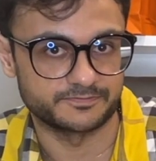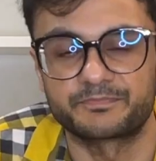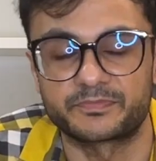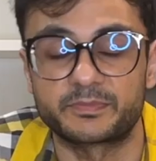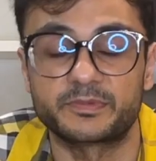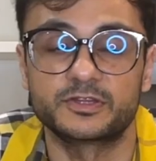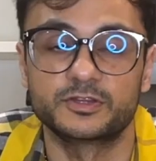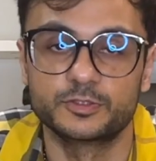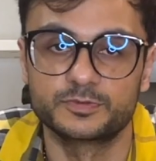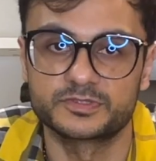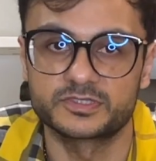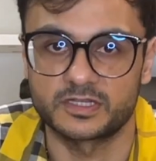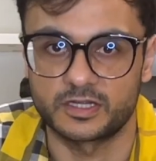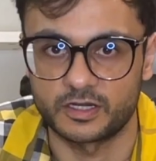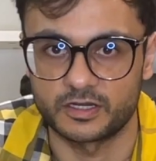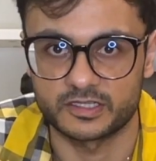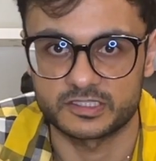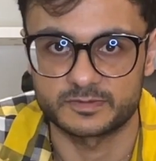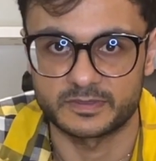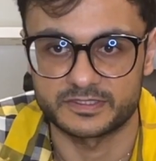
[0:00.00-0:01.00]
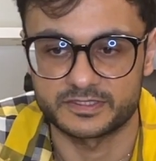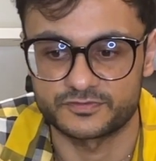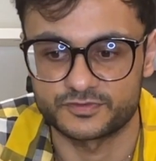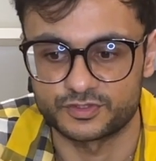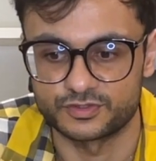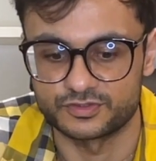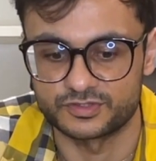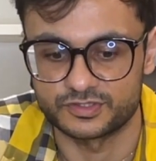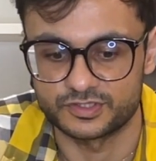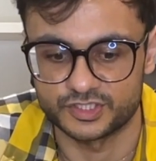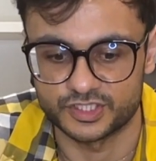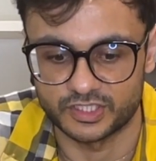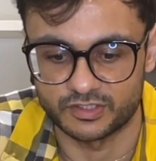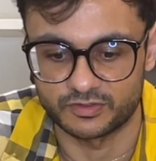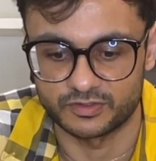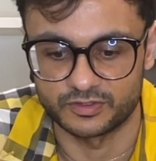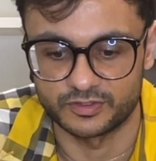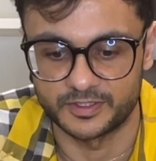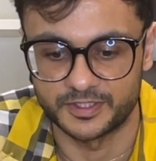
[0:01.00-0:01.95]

I mean, Loubs are expensive shoes in general,